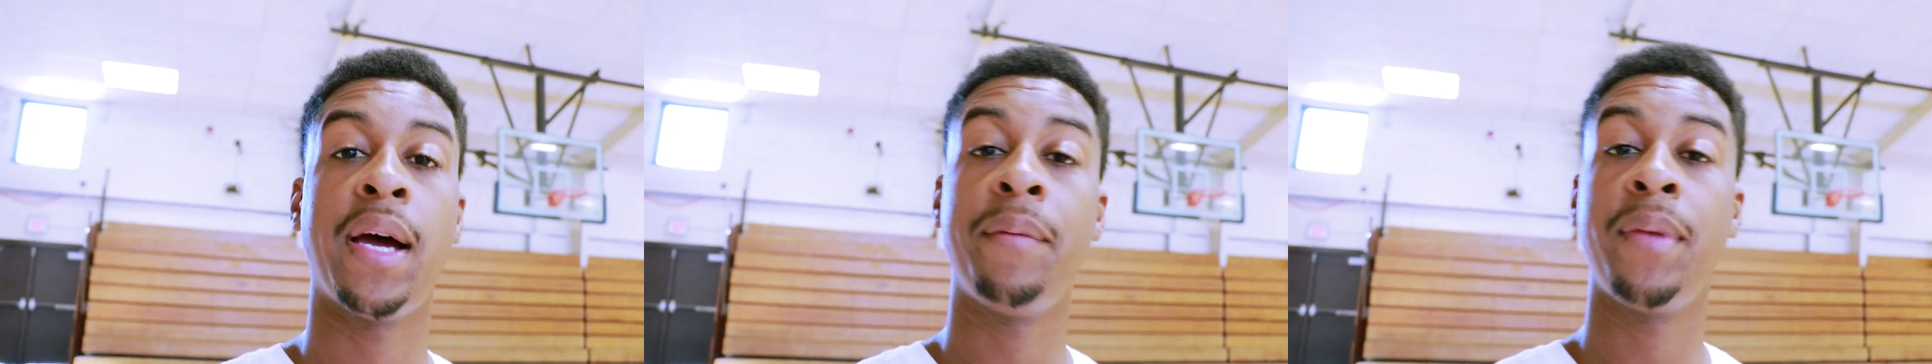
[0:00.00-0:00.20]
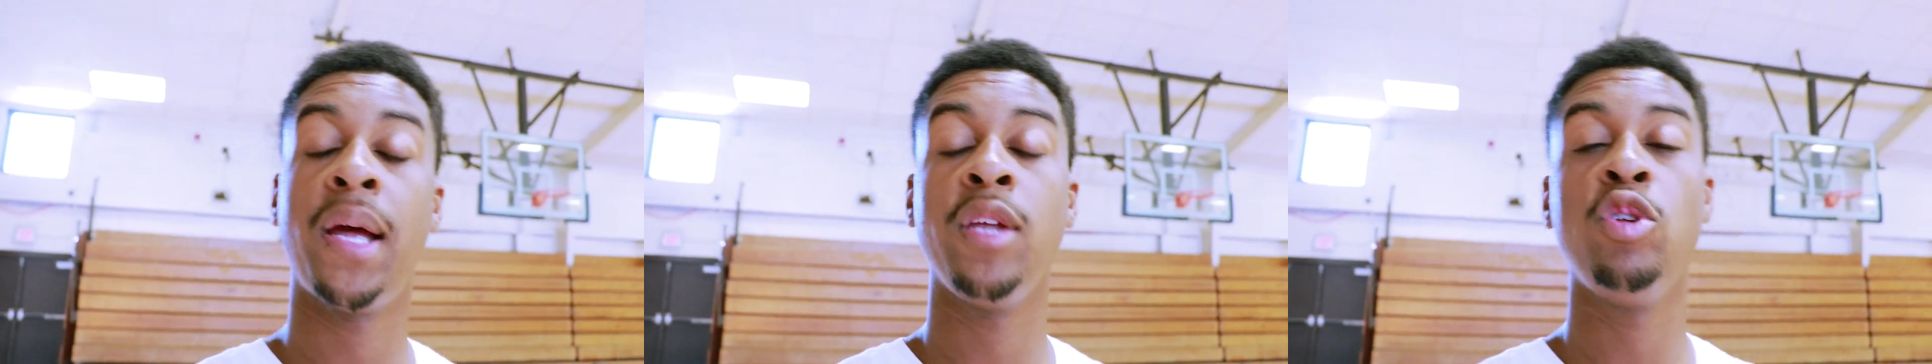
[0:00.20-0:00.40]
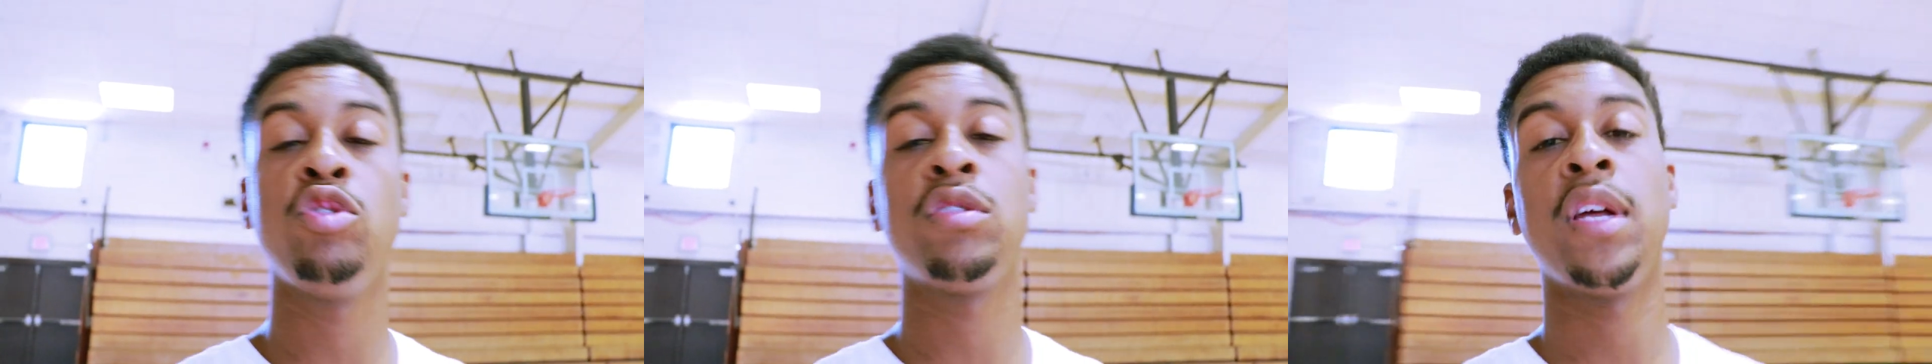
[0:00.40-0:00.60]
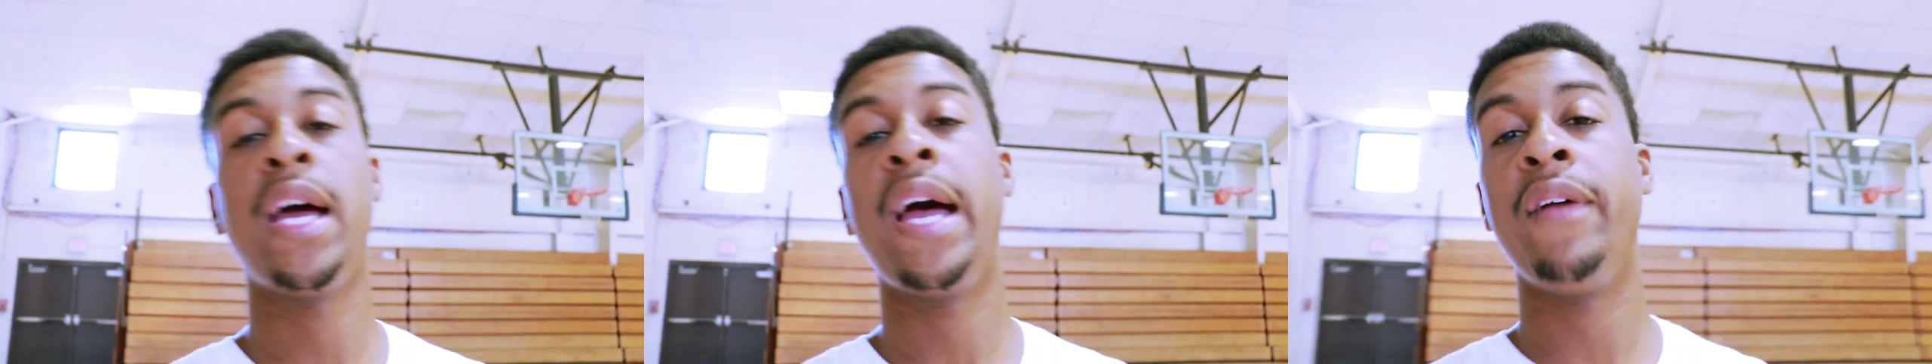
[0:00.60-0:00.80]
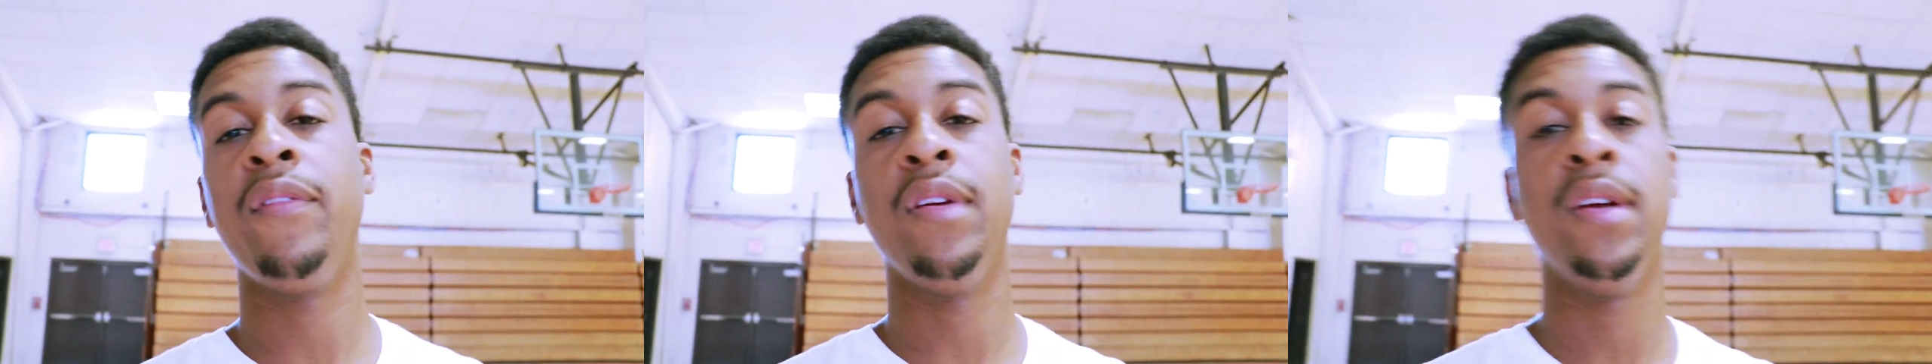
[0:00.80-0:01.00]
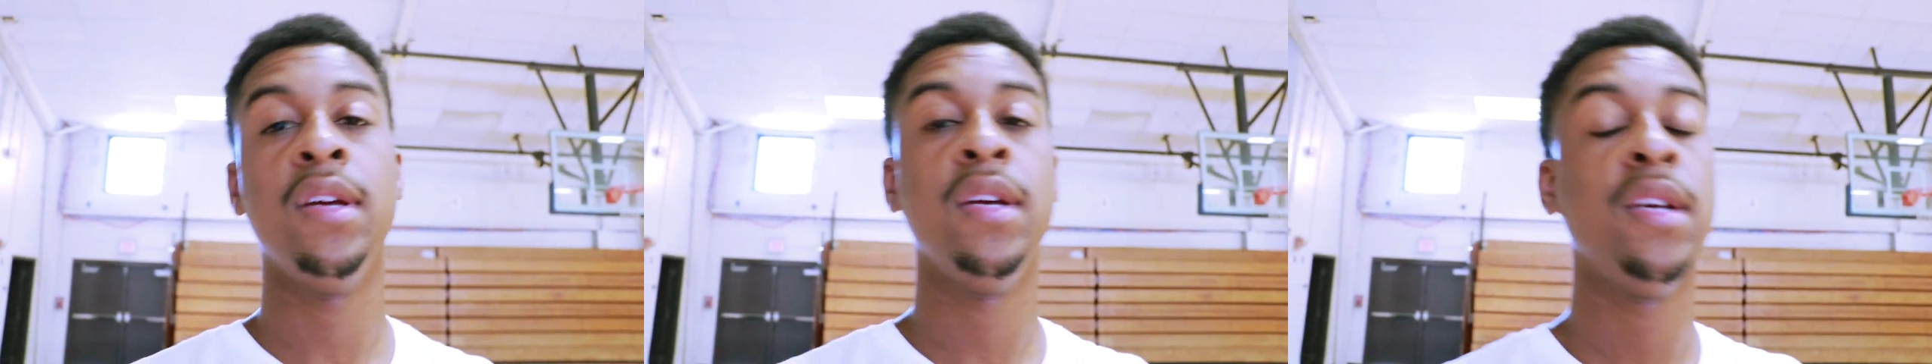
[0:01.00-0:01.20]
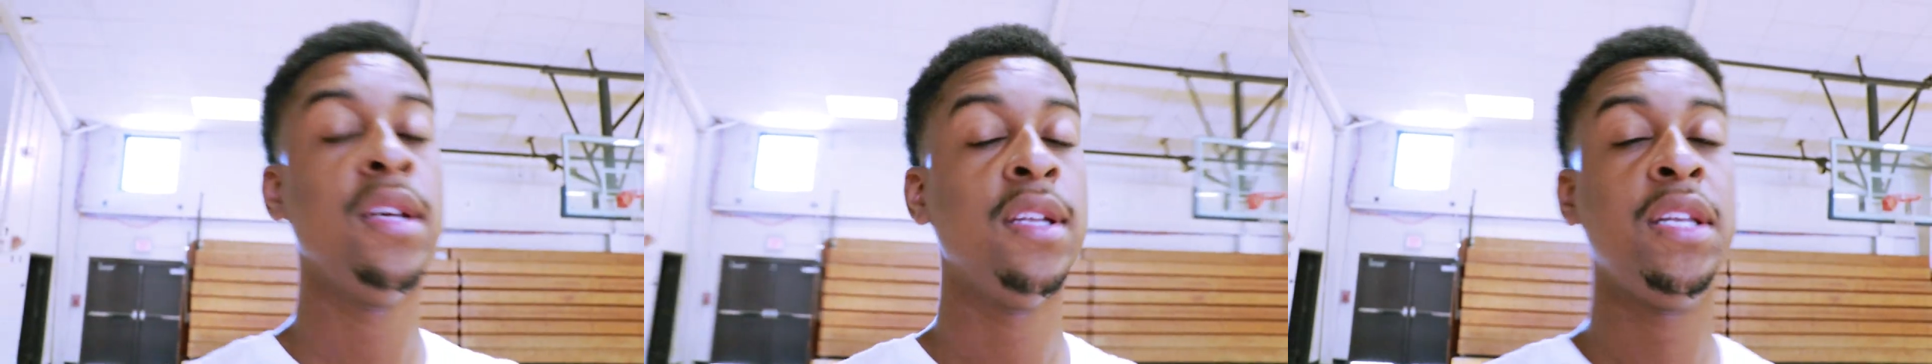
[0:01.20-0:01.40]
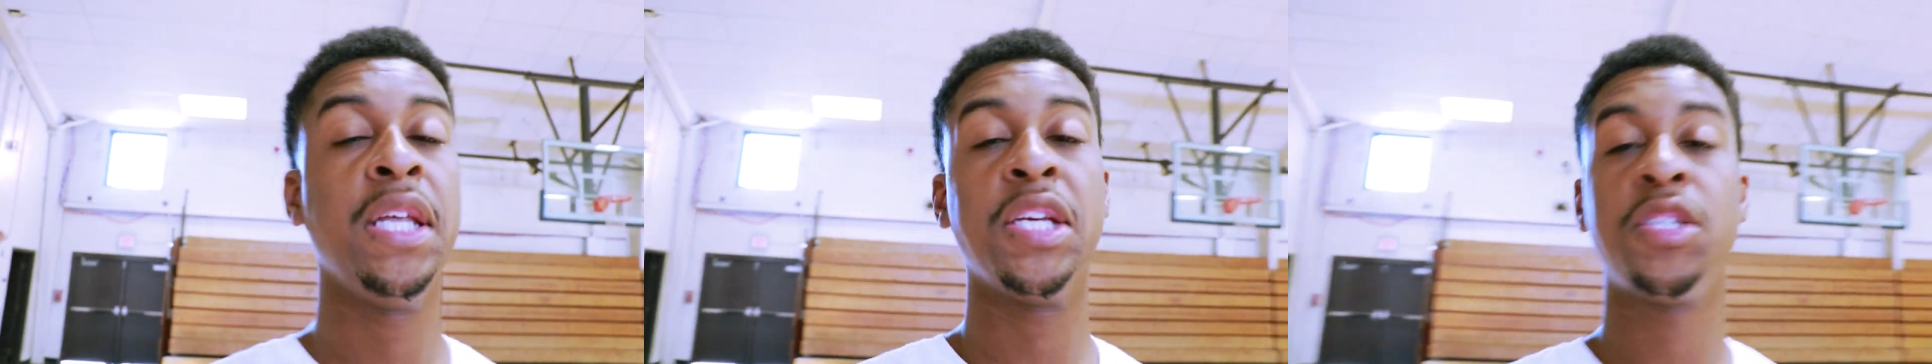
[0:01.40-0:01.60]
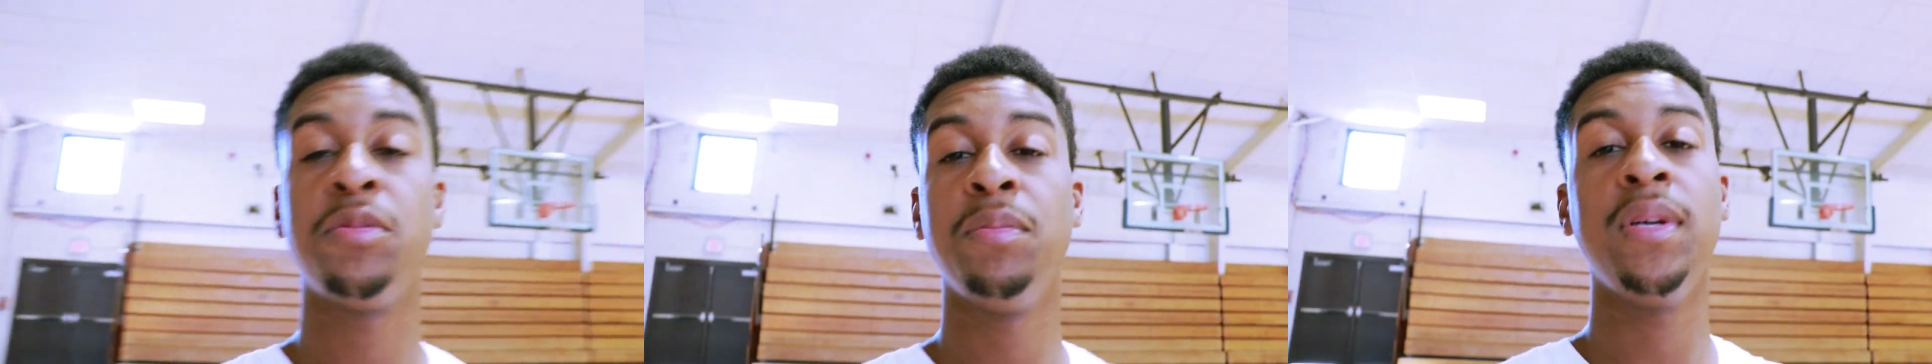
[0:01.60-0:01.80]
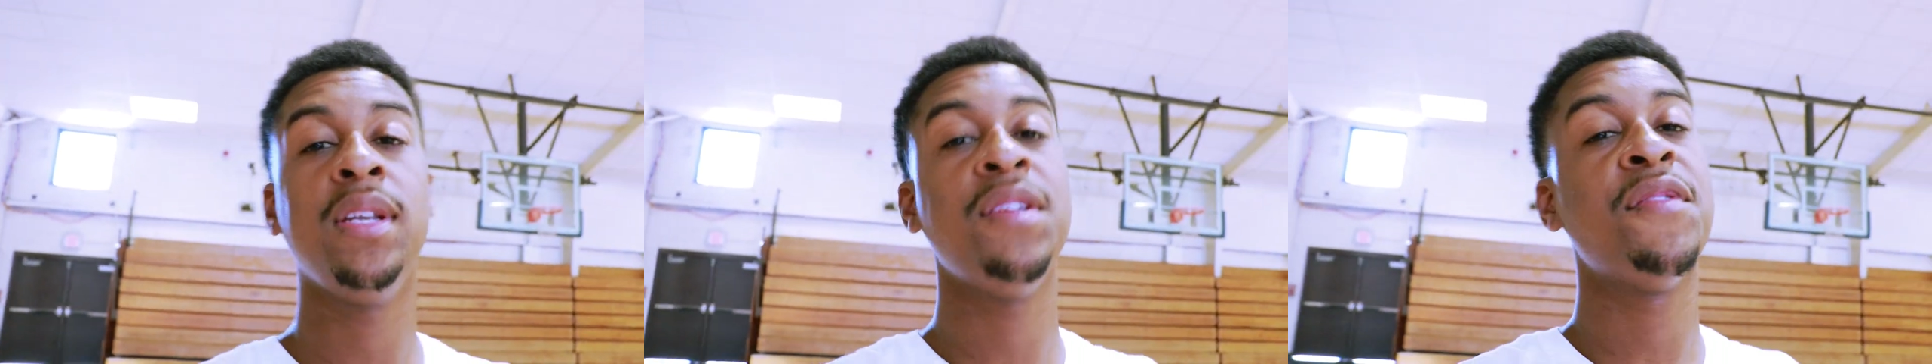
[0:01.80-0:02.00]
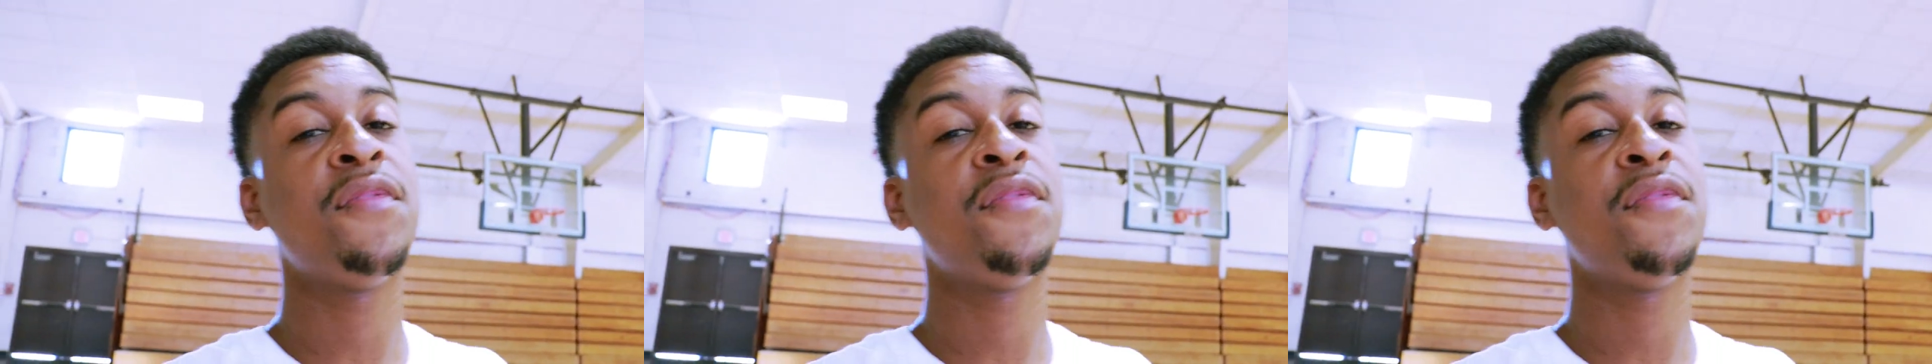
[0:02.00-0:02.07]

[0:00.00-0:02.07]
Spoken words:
I'm not used to having this many